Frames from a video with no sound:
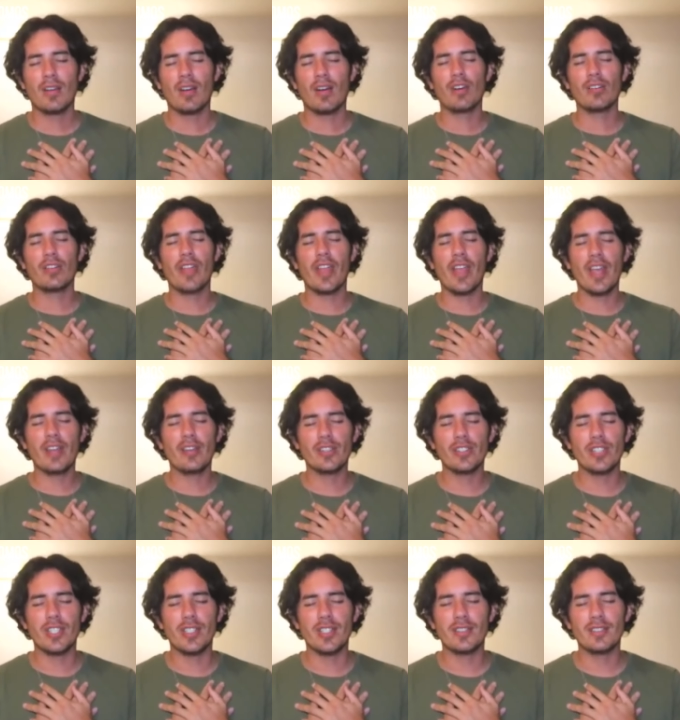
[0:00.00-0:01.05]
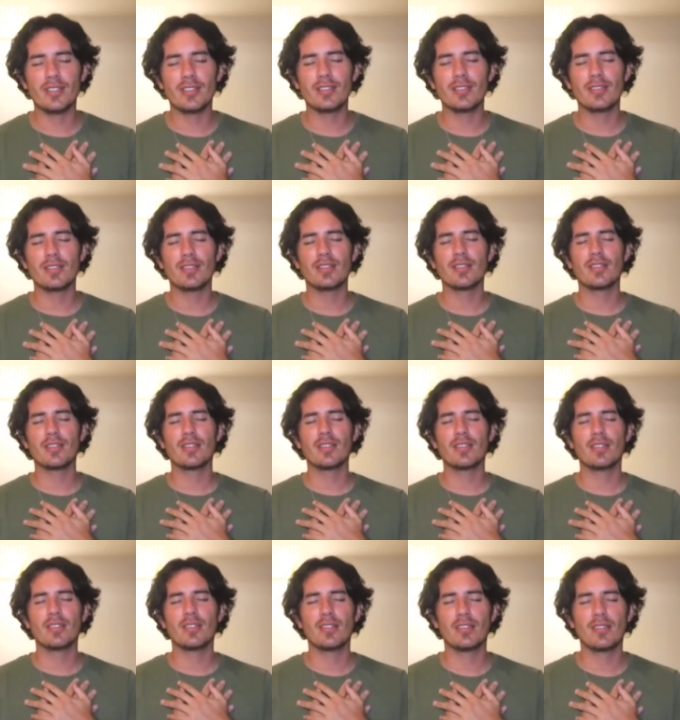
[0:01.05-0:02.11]
are the energies
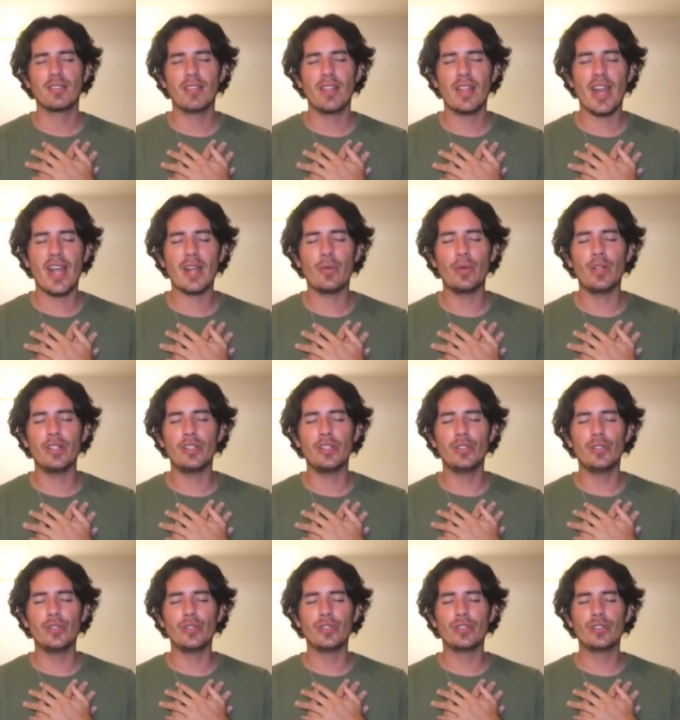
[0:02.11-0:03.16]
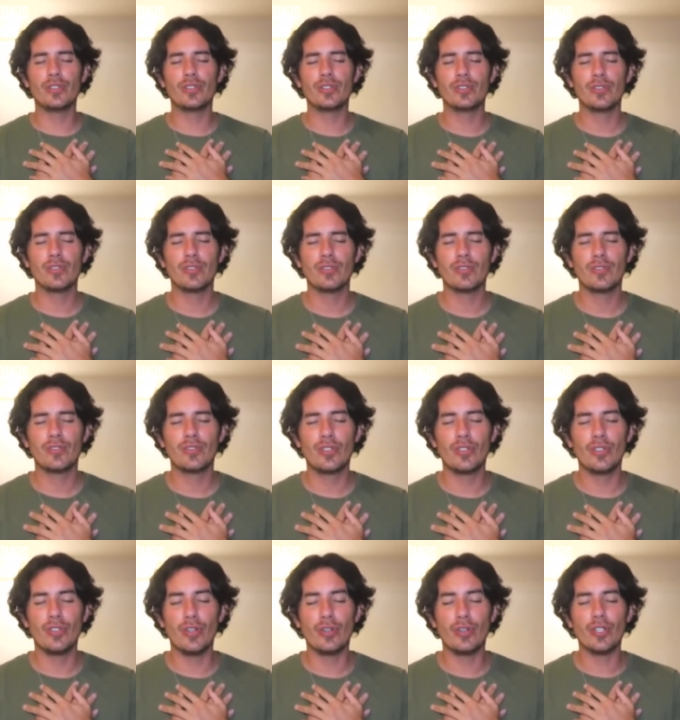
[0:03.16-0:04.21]
that I will use to
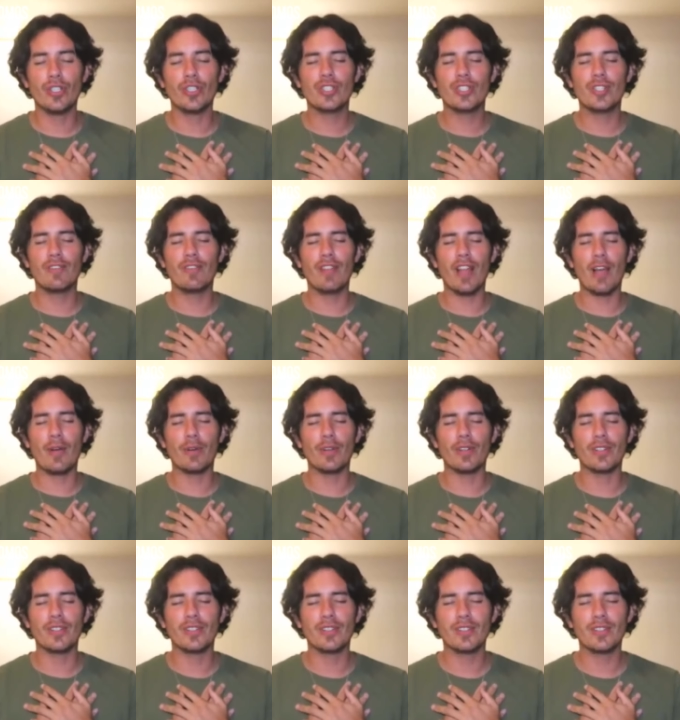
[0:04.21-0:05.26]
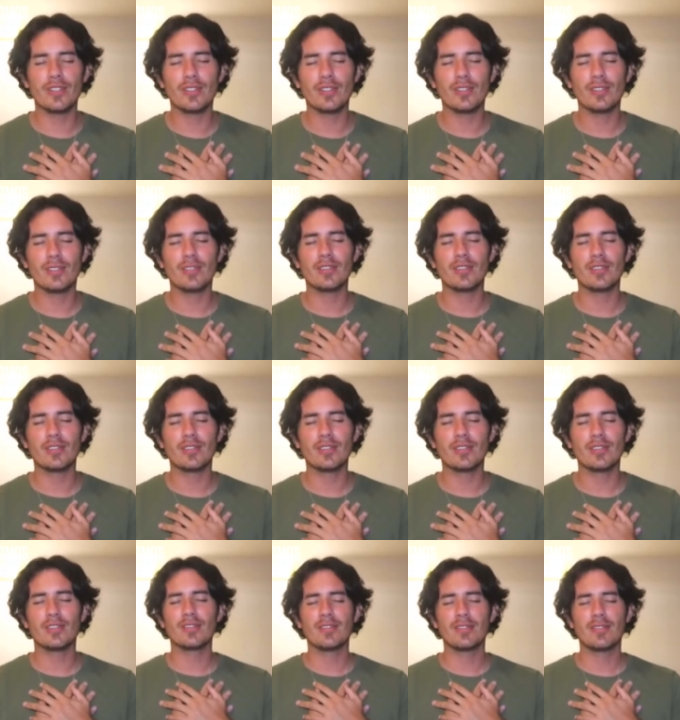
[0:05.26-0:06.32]
nourish the flowers,
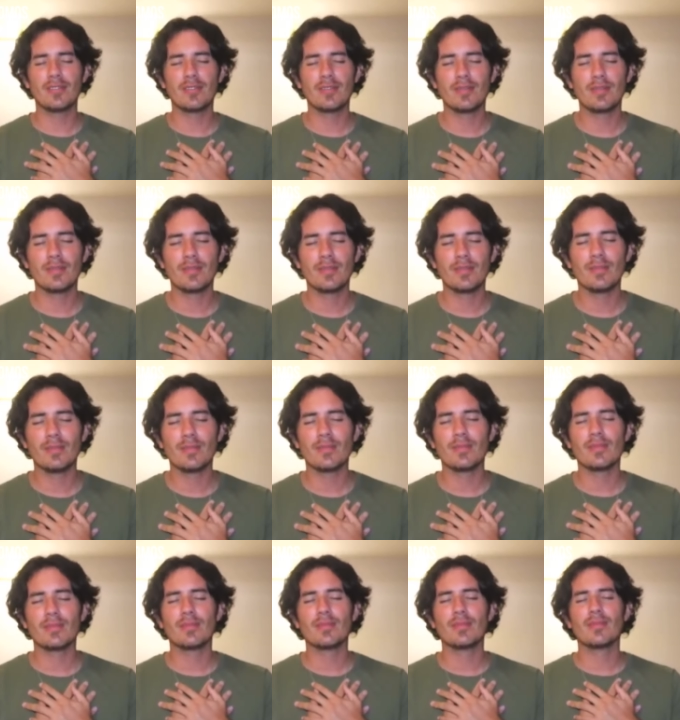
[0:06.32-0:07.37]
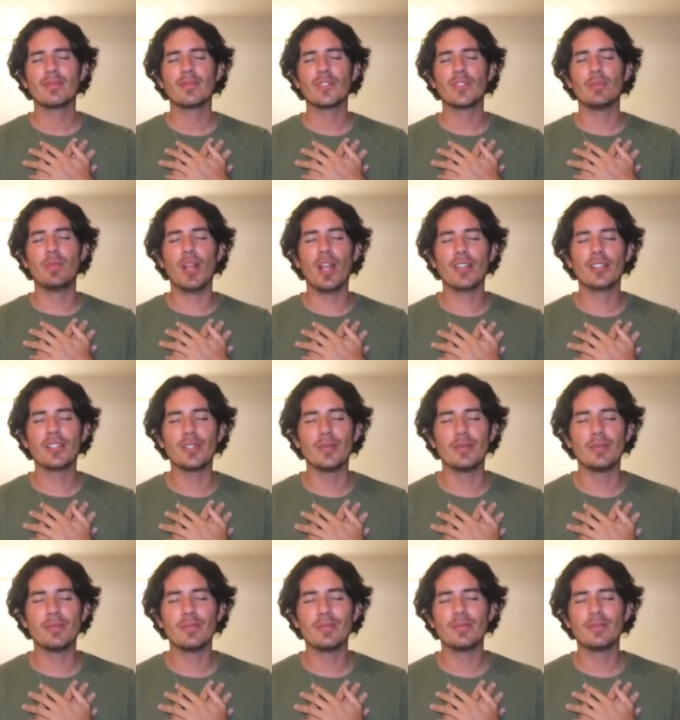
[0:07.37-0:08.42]
to
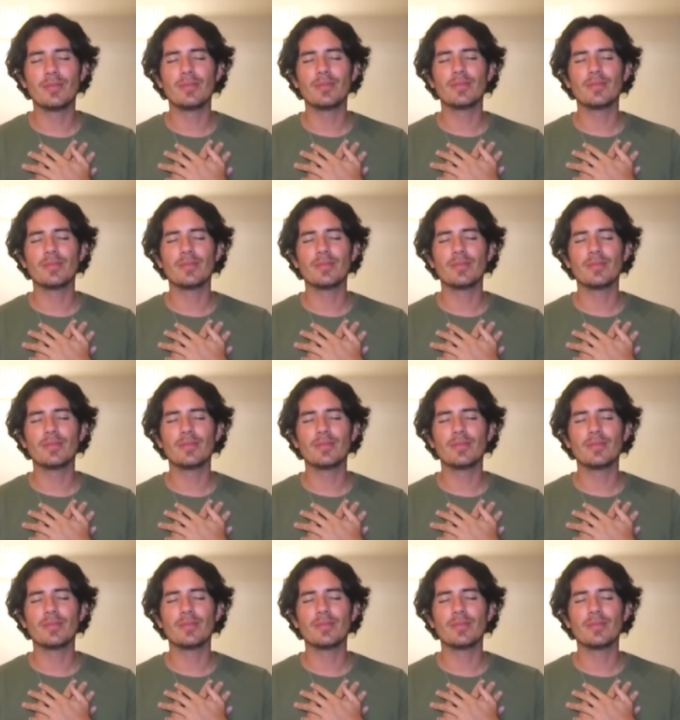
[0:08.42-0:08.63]
blossom,